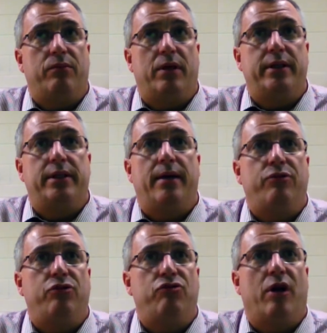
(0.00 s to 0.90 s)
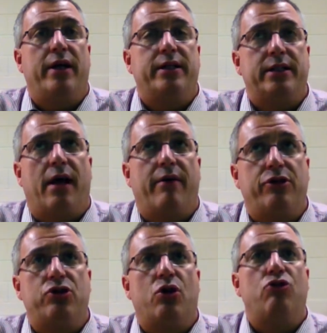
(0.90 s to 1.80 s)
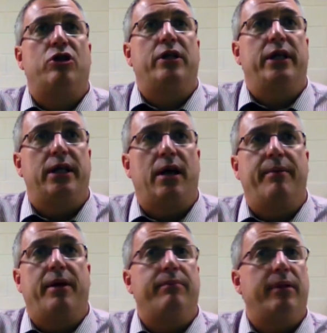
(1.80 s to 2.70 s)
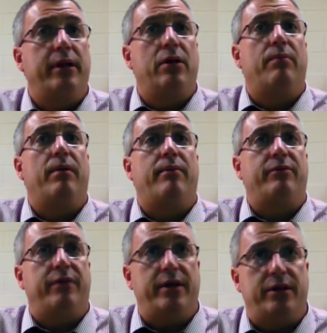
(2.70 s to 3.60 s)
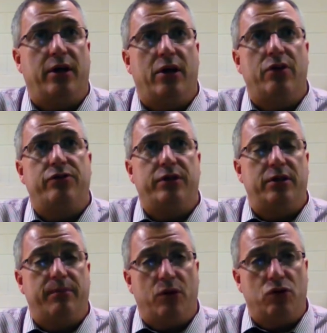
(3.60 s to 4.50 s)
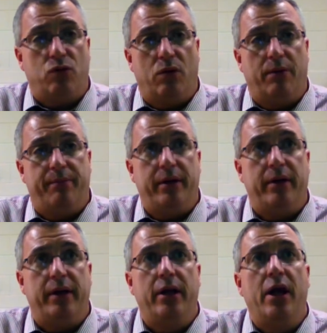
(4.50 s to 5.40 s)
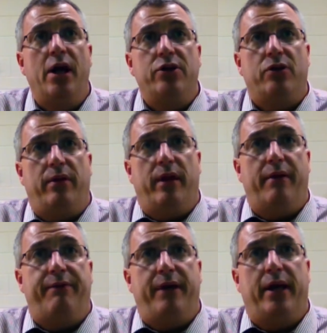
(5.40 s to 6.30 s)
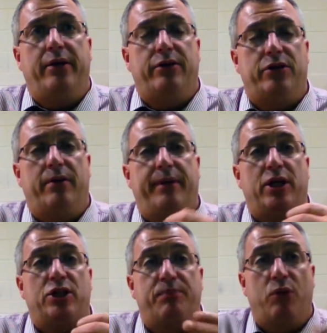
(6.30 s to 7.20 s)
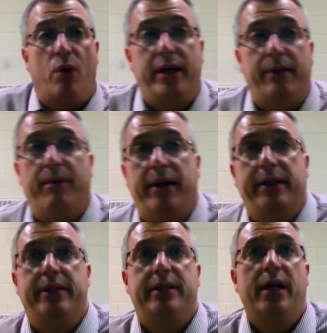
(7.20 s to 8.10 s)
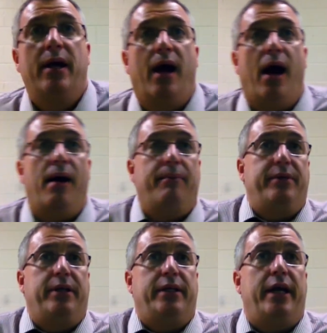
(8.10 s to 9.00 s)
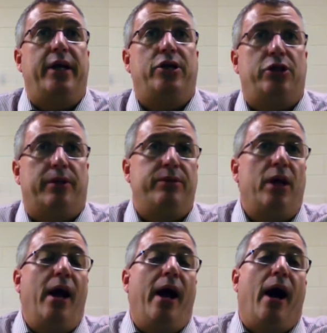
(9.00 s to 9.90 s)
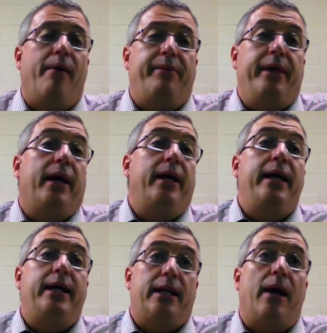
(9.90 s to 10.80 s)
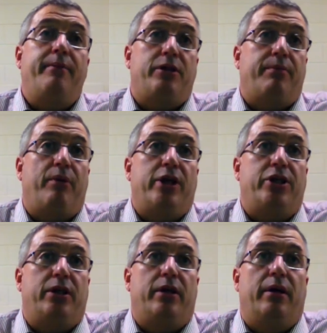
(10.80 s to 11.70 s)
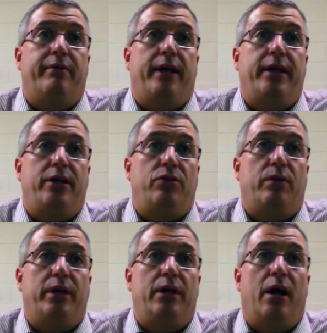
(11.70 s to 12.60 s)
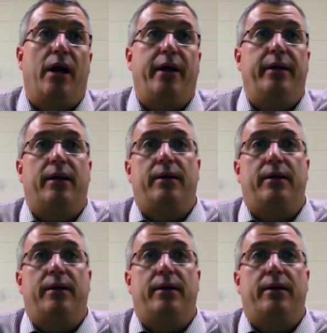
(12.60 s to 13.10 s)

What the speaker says: attempt to try and solve the social, economic, and political problems facing their countries in the post-war period. So their failure is going to be exploited by these dictatorships. The economic depression of 1929